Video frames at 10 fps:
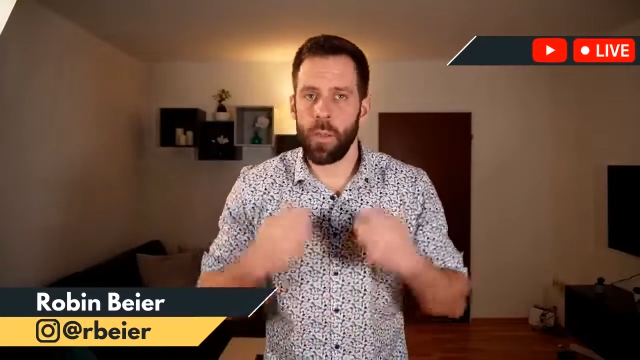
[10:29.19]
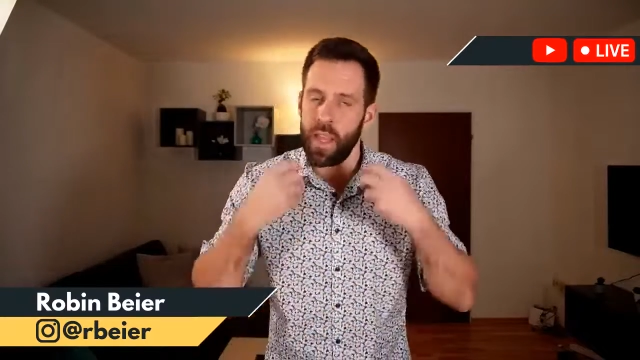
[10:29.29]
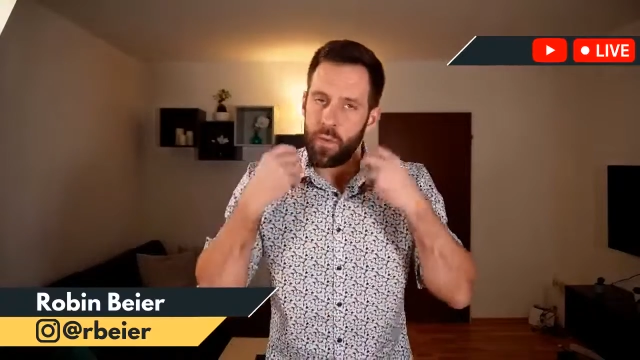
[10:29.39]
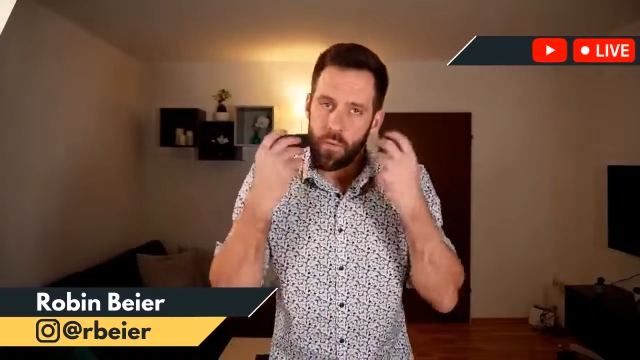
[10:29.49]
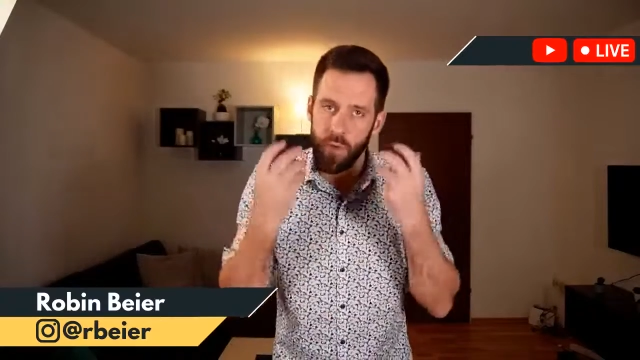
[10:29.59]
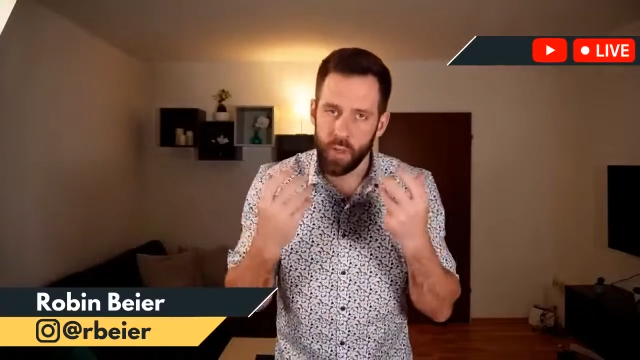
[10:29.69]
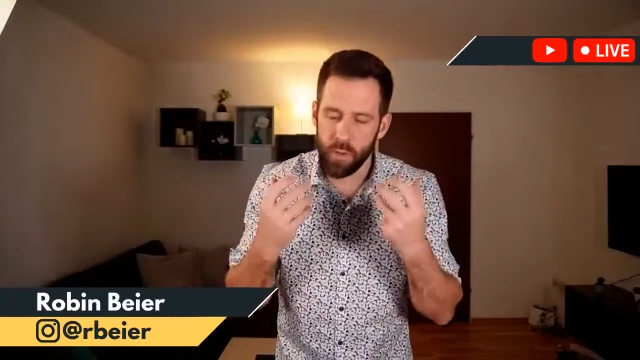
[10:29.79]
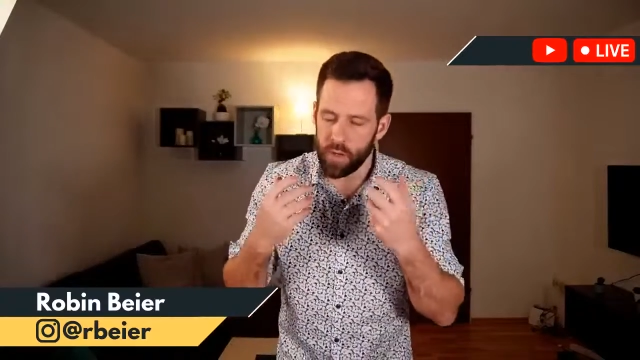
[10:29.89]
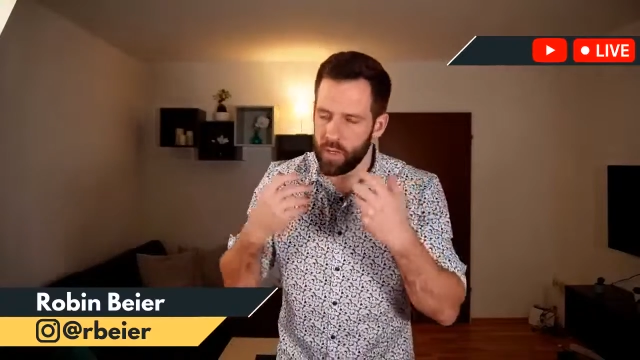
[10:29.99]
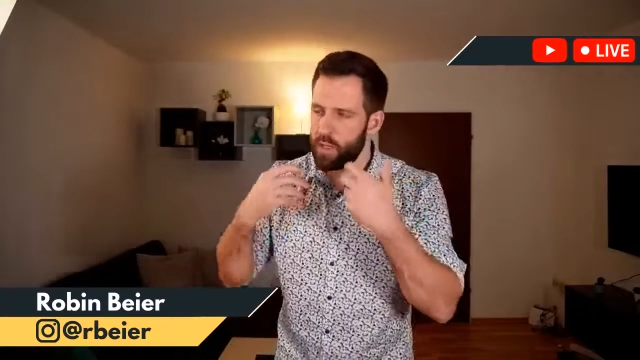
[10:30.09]
And think
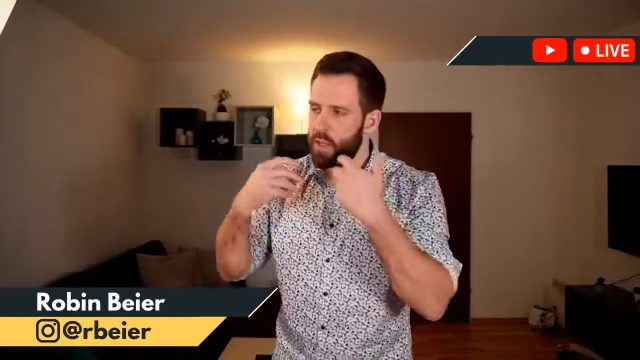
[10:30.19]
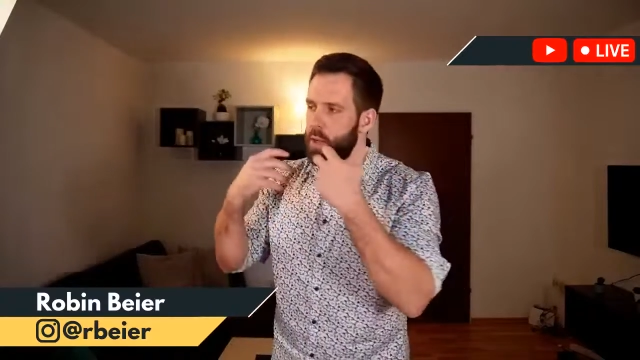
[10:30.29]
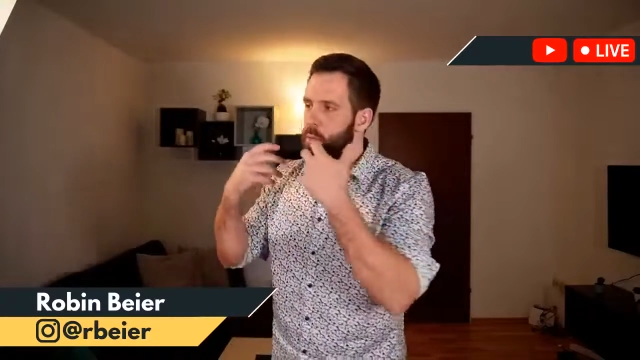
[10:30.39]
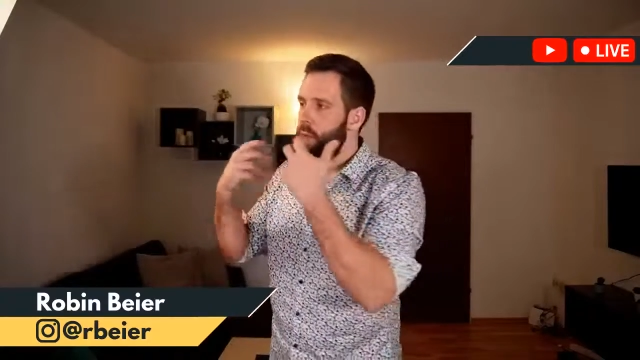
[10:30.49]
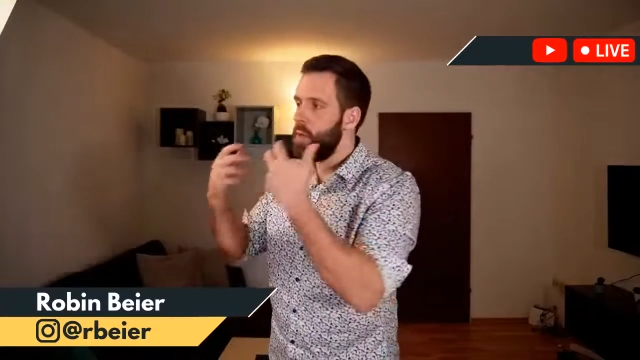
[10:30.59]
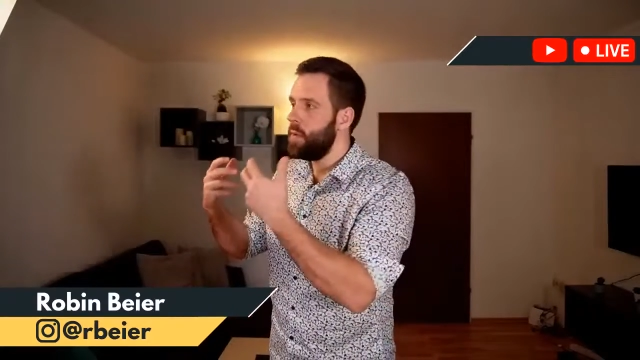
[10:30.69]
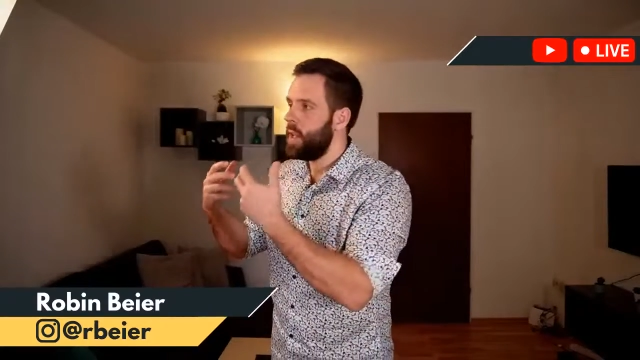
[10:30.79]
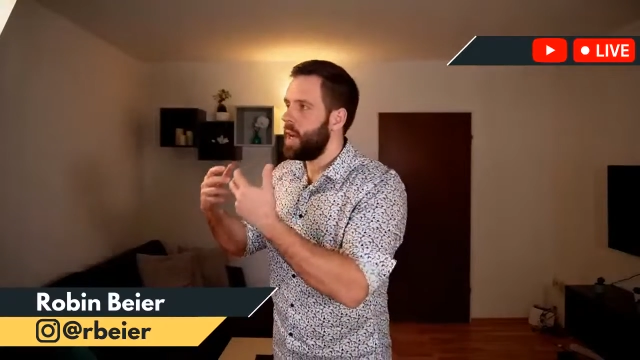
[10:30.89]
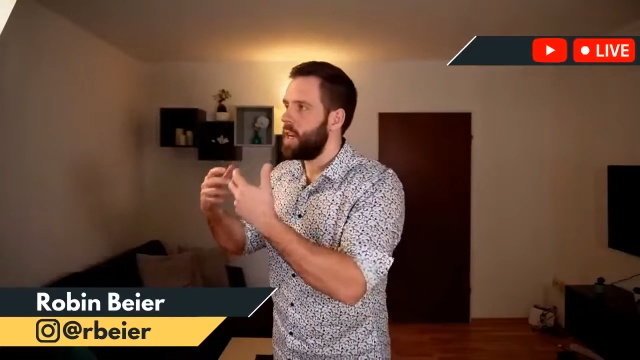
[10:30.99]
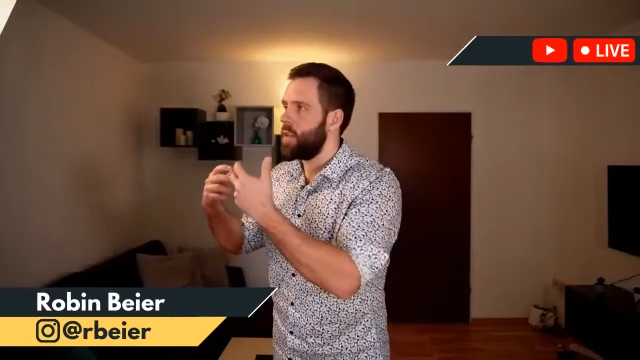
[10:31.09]
about it, people
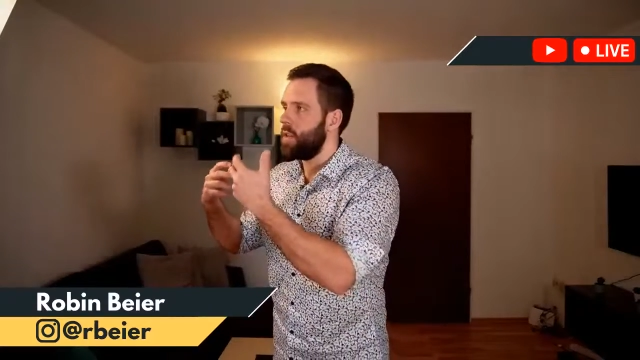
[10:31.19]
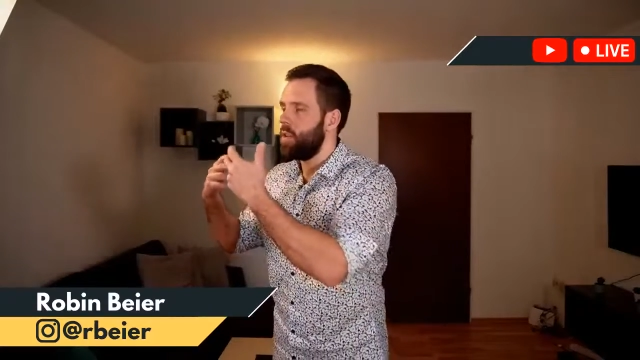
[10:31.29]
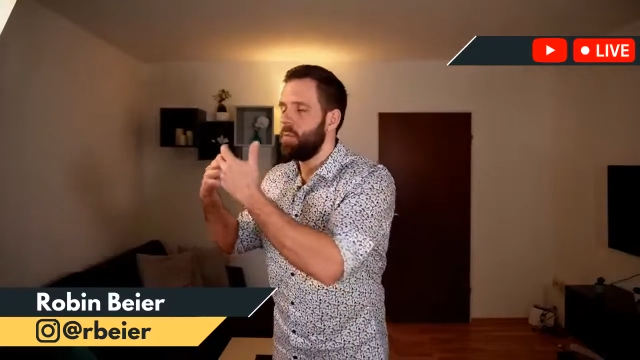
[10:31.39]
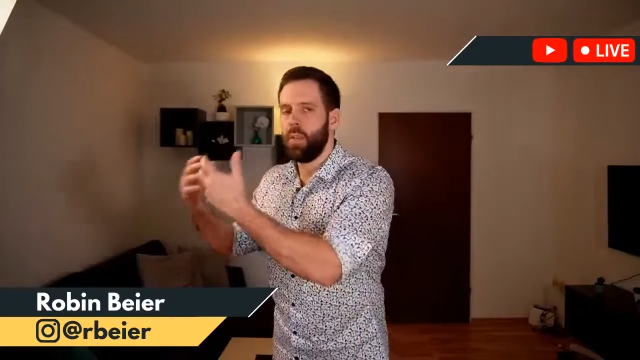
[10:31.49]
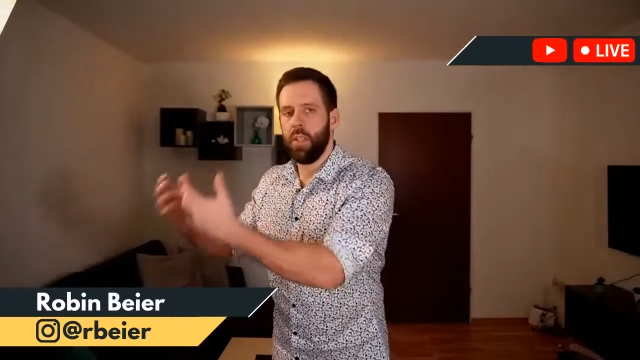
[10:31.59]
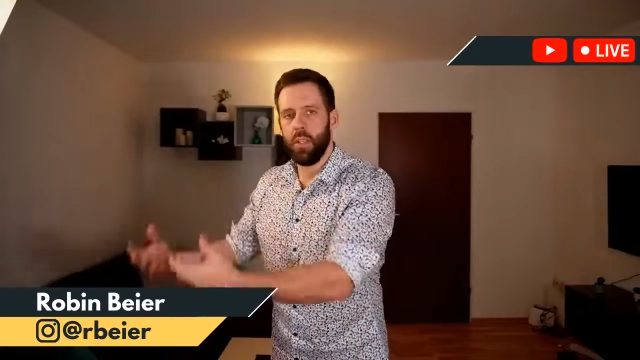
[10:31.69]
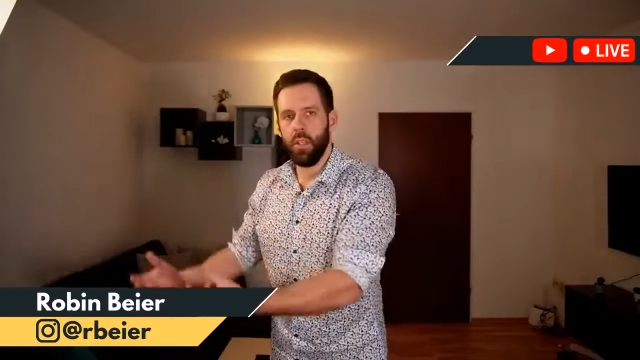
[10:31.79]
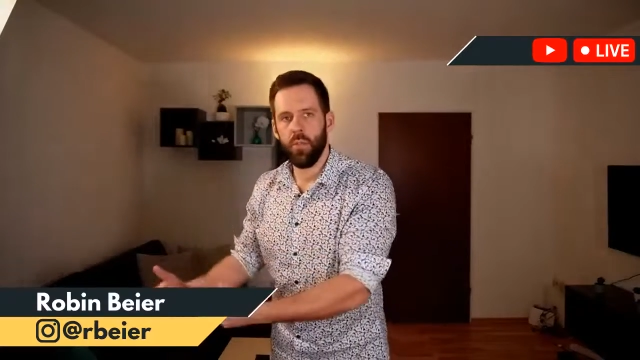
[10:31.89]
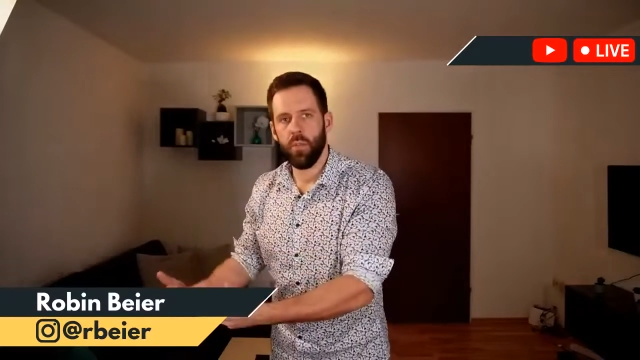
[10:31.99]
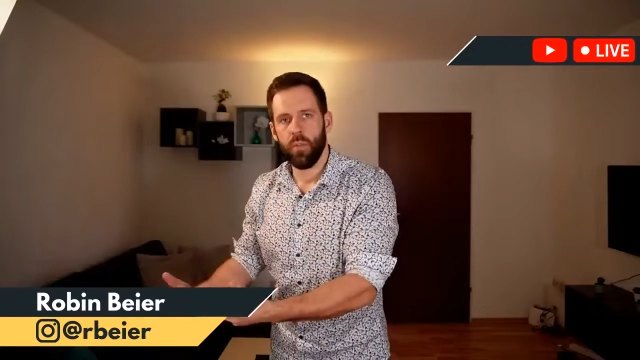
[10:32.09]
are
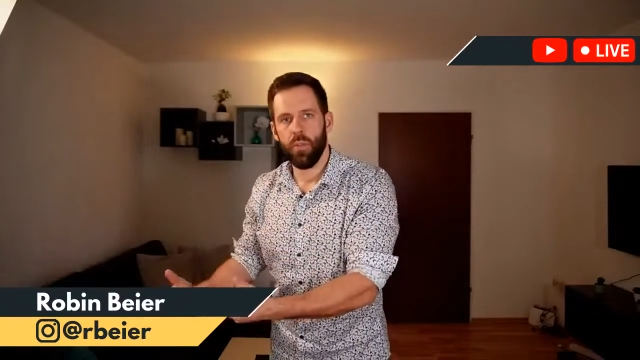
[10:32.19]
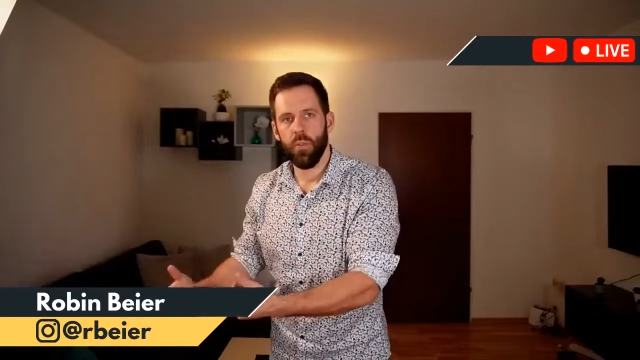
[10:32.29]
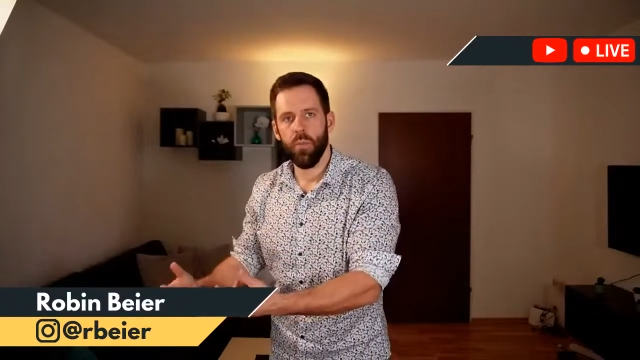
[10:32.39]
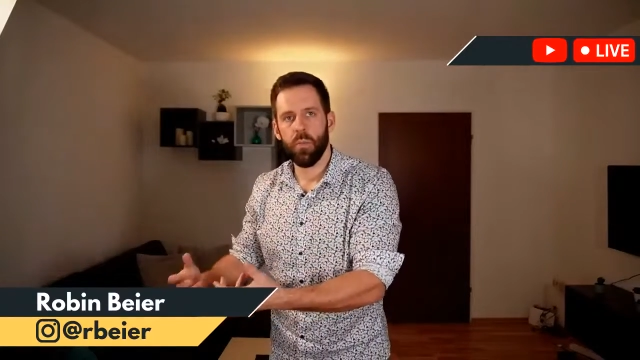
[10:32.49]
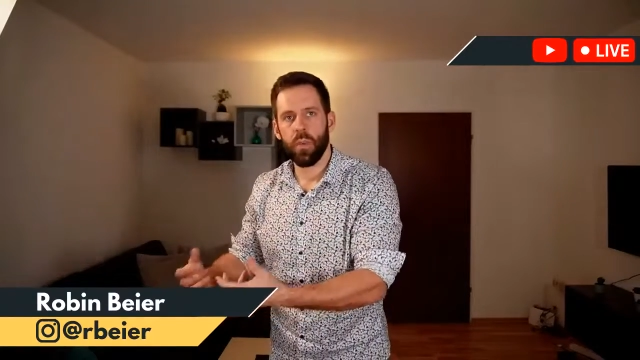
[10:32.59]
completely new to you,